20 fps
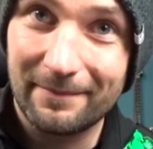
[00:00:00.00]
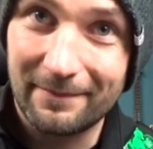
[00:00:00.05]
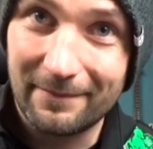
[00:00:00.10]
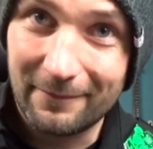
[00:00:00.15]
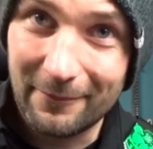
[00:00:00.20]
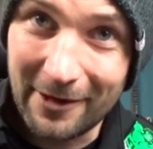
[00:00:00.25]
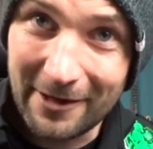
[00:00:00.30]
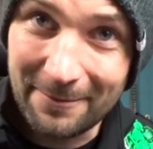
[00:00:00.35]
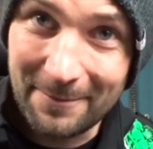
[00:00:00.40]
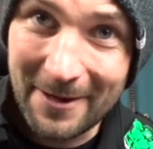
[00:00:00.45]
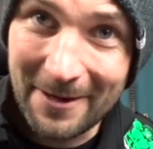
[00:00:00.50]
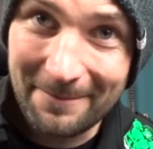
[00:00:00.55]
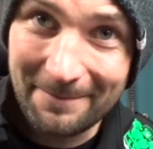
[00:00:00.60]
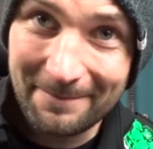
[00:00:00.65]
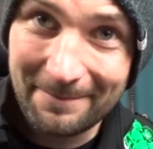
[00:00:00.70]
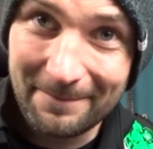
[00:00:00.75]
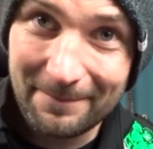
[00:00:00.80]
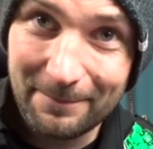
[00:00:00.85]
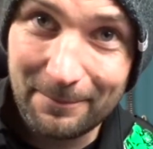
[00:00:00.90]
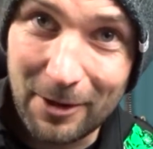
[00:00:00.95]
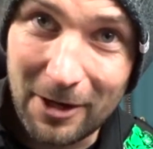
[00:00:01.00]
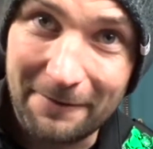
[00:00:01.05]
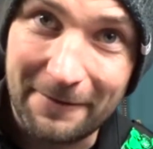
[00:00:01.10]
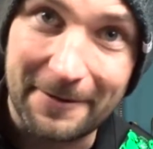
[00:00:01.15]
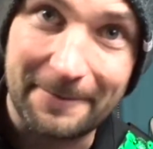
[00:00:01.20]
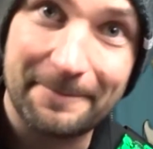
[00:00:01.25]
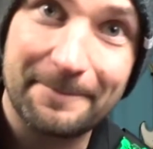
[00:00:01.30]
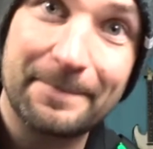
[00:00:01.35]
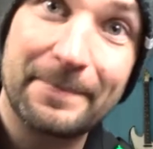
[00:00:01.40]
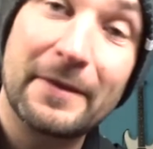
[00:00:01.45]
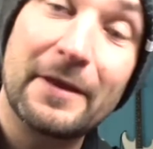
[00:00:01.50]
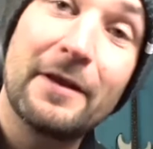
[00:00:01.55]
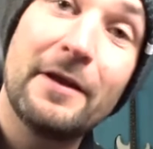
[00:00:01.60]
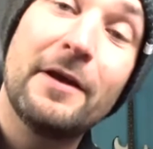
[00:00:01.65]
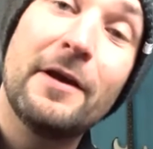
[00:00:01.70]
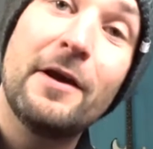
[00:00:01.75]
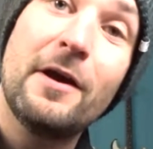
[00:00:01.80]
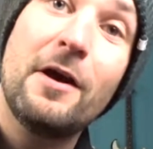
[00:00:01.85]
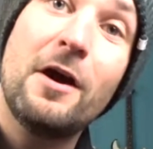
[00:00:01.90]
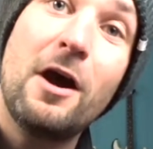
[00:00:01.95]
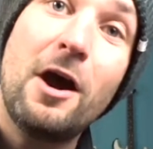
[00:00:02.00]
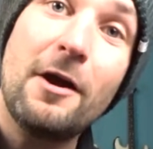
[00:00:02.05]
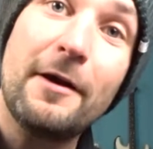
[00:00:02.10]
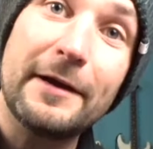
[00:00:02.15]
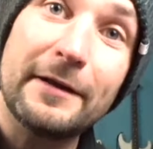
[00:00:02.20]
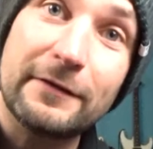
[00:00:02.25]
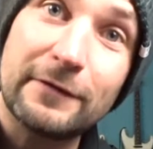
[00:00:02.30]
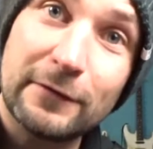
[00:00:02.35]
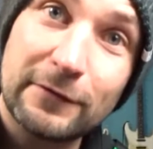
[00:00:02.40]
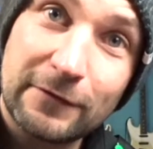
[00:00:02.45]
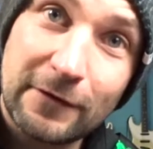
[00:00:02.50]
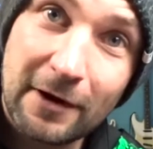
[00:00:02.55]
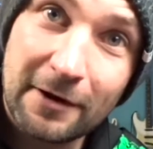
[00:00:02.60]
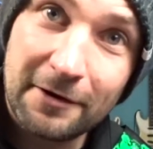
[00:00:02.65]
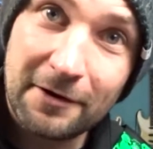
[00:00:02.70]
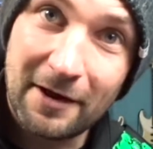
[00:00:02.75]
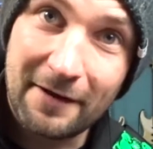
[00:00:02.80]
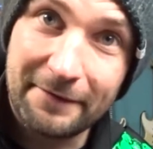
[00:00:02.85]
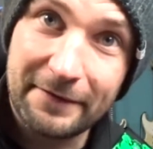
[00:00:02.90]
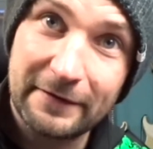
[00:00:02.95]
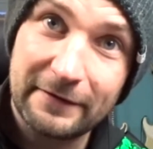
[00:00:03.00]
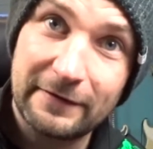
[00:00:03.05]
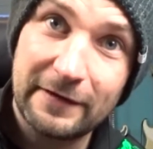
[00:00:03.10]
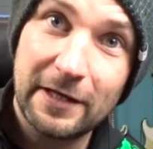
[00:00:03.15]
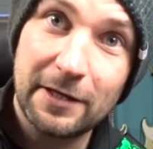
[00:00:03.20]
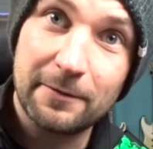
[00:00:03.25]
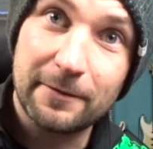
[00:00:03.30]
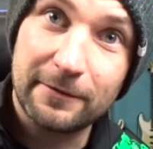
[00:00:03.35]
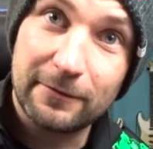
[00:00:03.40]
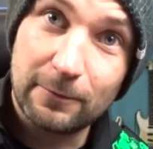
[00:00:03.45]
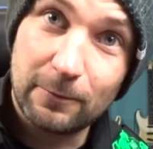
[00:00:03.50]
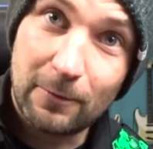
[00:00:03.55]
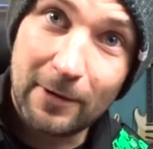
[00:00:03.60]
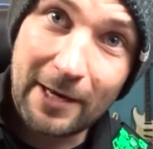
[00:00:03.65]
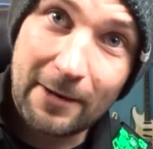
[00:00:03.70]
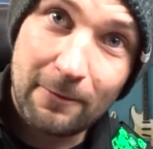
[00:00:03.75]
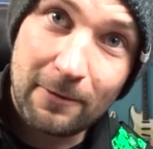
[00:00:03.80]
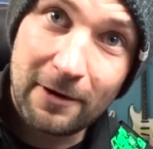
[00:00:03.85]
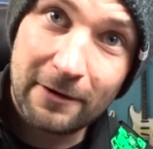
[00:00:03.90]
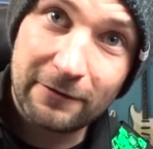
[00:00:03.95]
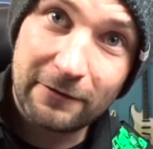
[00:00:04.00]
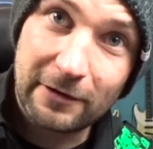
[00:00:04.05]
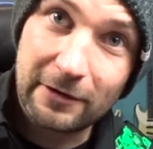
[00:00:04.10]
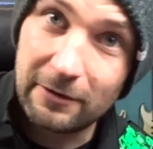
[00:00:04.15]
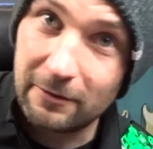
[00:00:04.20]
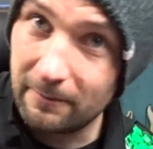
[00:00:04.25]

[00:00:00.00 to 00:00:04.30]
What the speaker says: With me? Perfect. All right, so starting off this sequence, what I want you to